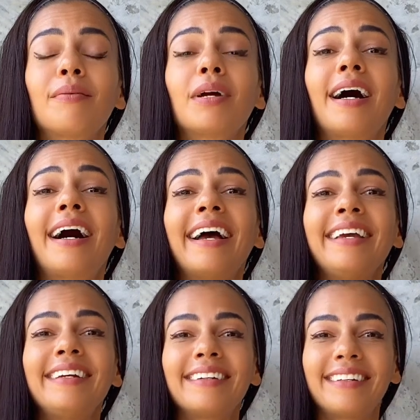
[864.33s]

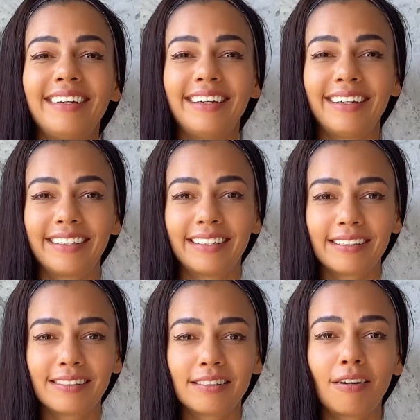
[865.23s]
Kindly,
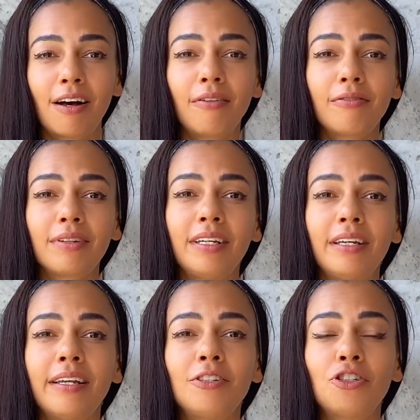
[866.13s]
softly,
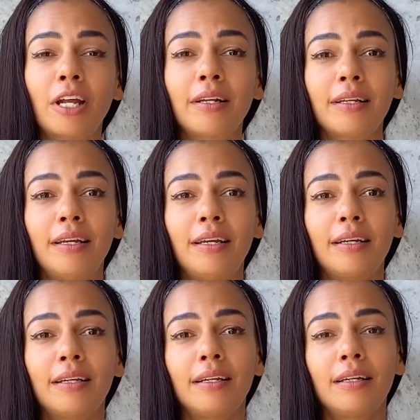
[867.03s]
and gently.
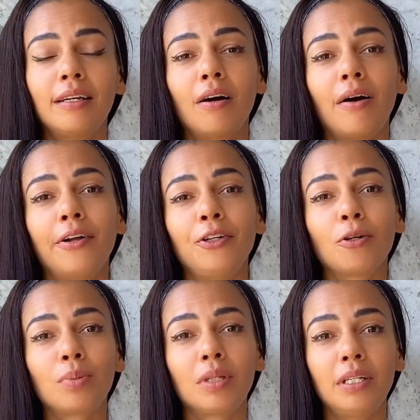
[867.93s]
On your
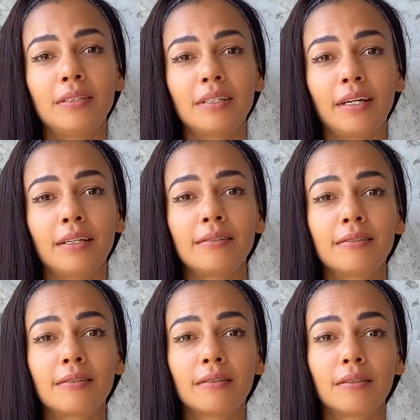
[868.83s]
bleed
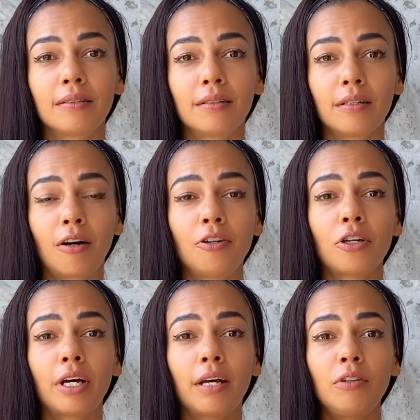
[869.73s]
days, on your
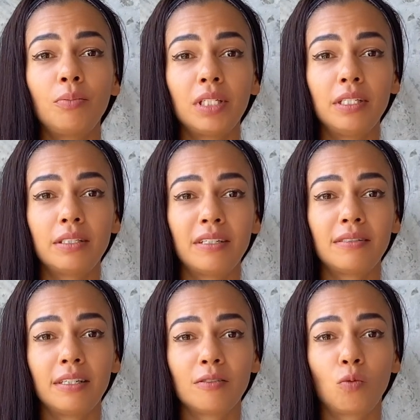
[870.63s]
heavy bleed days,
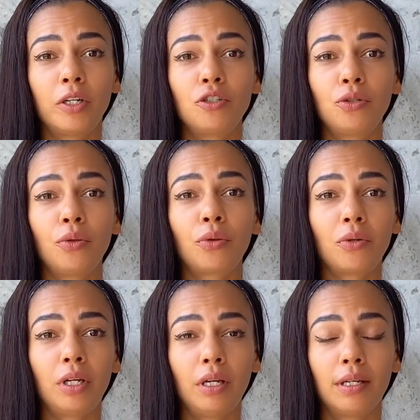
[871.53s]
days 1, 2,
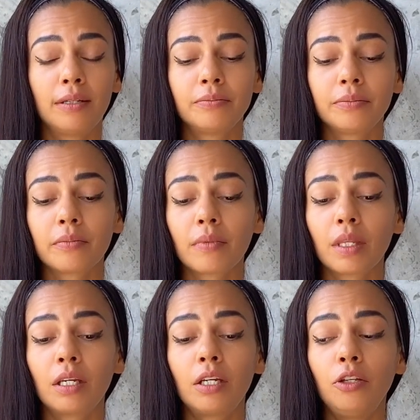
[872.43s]
3,
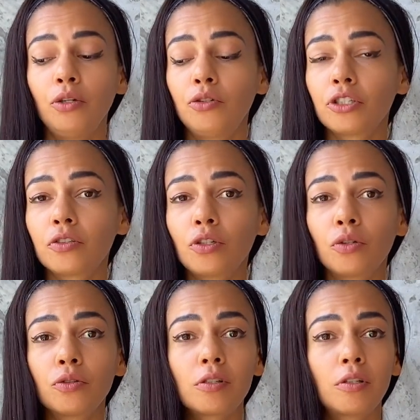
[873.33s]
can you just go
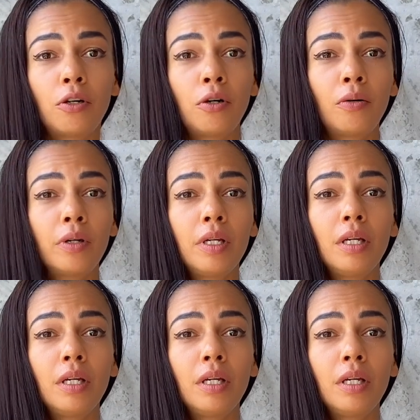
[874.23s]
slow?